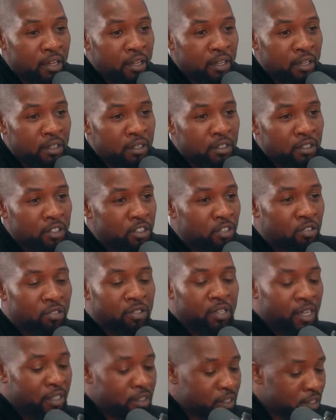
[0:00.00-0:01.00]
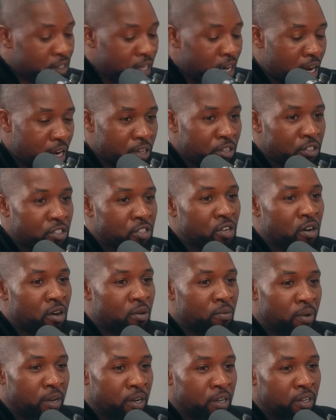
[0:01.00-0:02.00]
Mm. So this is how you
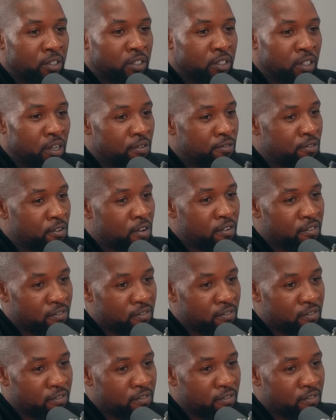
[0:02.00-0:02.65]
start winning yourself